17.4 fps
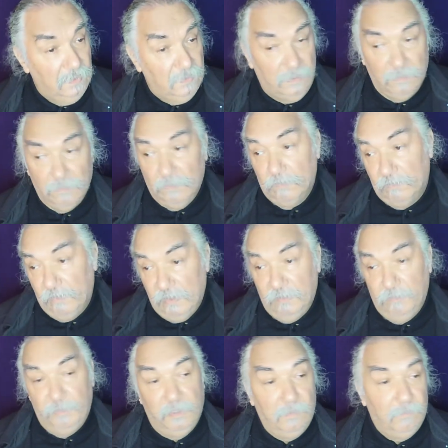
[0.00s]
They're already
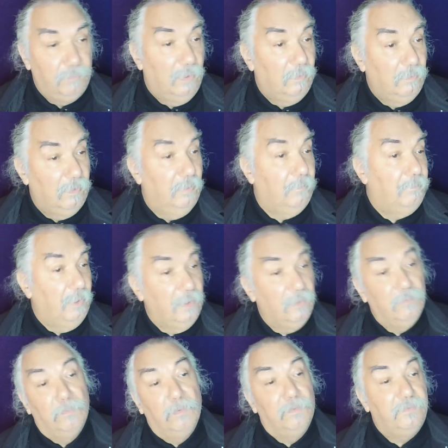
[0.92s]
being blown up by
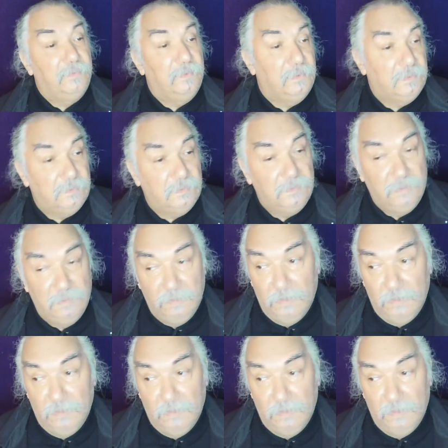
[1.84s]
neuroses,